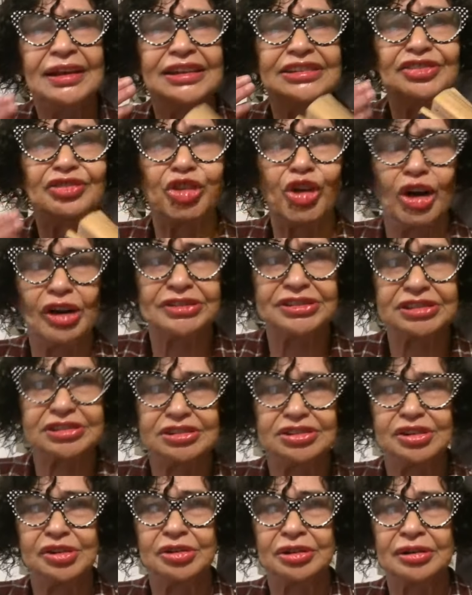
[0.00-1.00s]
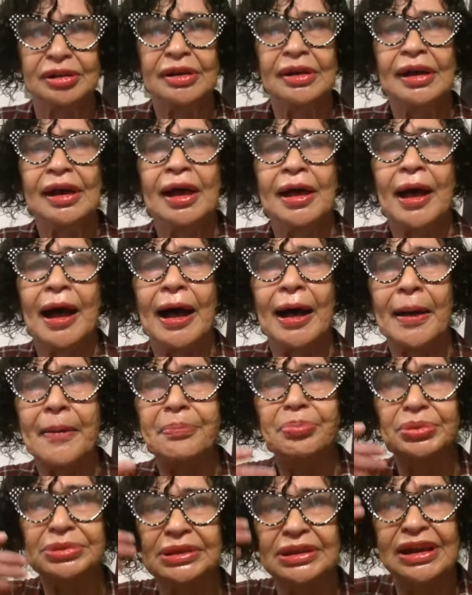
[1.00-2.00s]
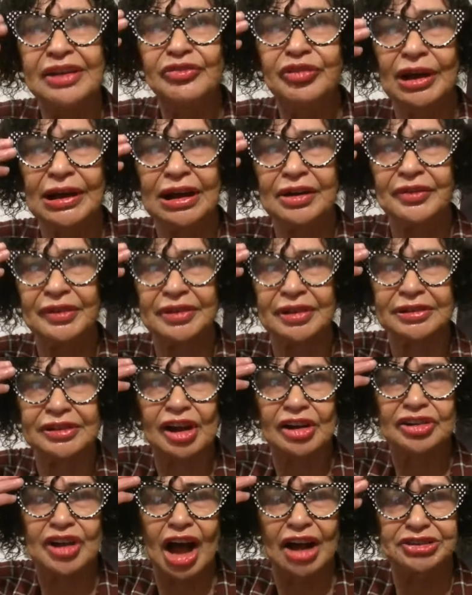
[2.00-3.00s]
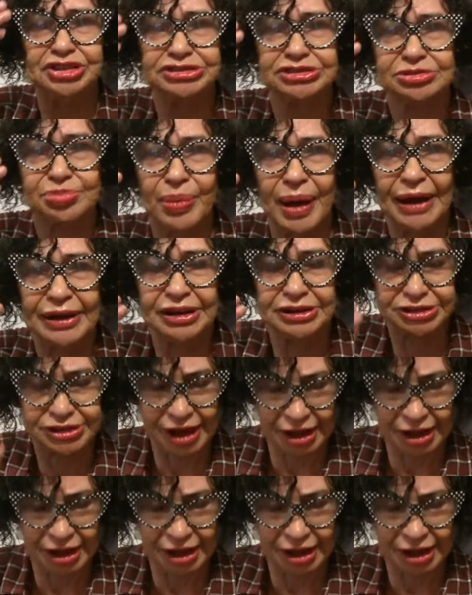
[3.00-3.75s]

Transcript: is forced to believe whatever your conscious mind is